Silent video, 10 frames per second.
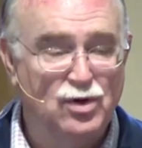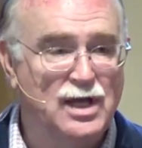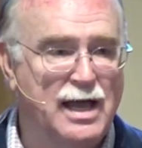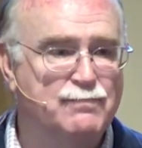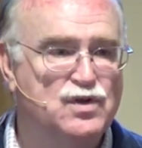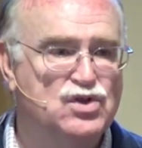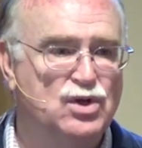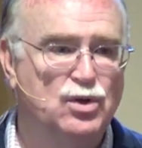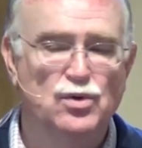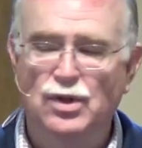look
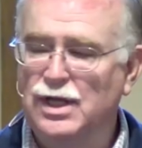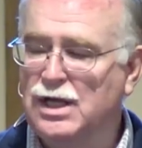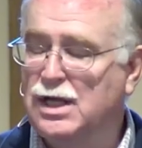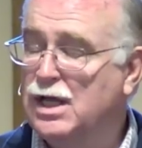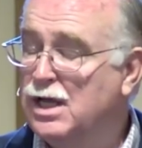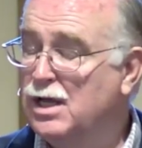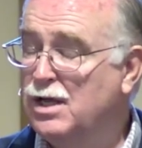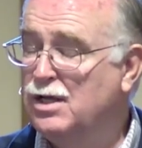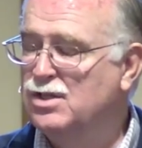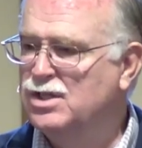absolutely
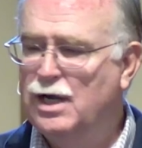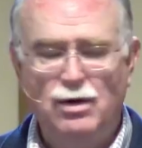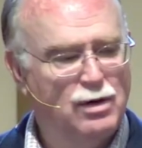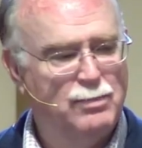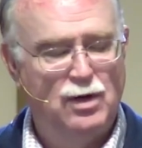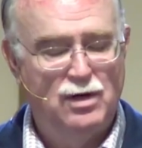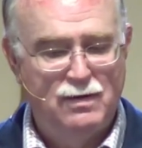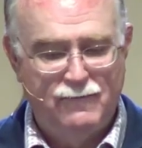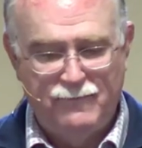terrible.